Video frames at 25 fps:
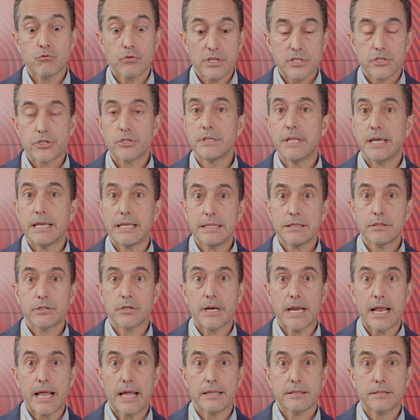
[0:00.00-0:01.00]
reach the
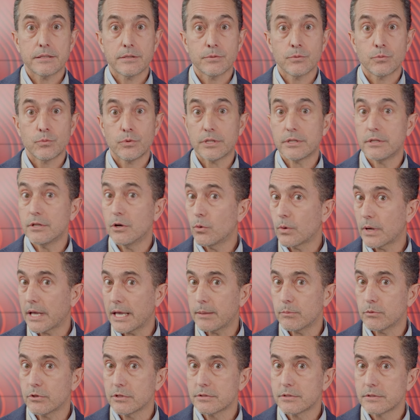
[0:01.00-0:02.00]
internet with no
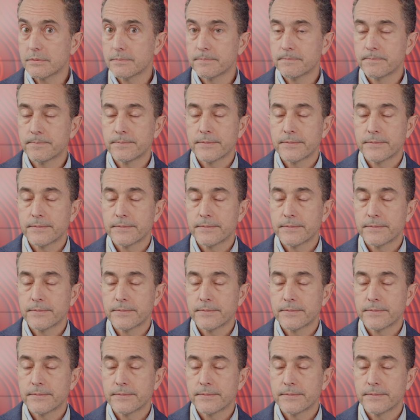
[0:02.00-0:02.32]
cables.